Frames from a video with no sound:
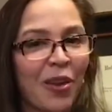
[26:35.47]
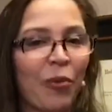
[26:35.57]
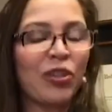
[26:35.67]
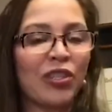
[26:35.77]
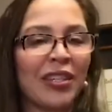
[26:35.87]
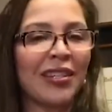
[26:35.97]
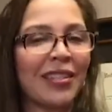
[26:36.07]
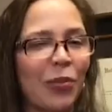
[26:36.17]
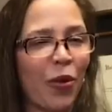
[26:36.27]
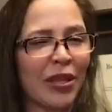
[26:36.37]
We just need to
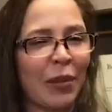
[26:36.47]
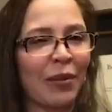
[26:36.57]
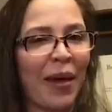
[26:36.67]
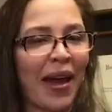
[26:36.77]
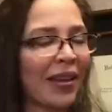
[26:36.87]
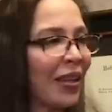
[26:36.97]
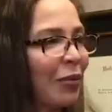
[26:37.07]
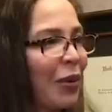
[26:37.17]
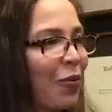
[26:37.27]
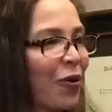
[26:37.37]
support them back a little
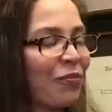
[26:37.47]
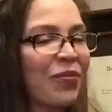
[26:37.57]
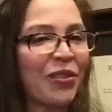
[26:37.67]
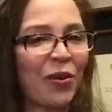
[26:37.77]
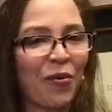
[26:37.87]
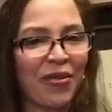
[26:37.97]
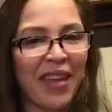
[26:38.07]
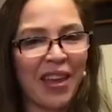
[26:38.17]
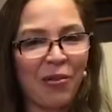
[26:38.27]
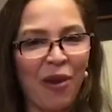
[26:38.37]
bit more. So
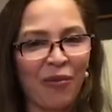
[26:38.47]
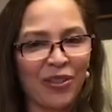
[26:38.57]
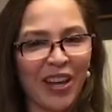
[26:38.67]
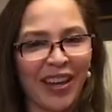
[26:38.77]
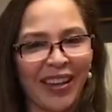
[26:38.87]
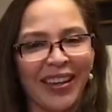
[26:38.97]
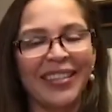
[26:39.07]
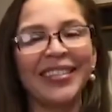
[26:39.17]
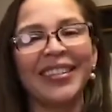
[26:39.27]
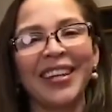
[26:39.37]
thank you all for checking in.
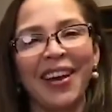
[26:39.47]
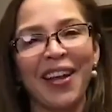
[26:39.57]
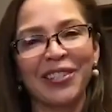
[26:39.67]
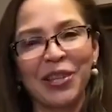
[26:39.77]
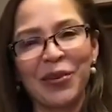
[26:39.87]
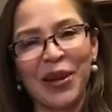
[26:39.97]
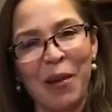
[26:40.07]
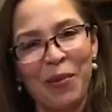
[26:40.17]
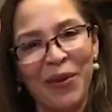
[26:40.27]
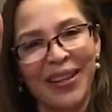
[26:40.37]
I'll see you in a
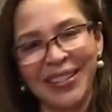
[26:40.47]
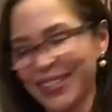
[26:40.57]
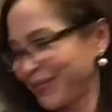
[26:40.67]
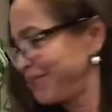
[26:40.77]
couple weeks.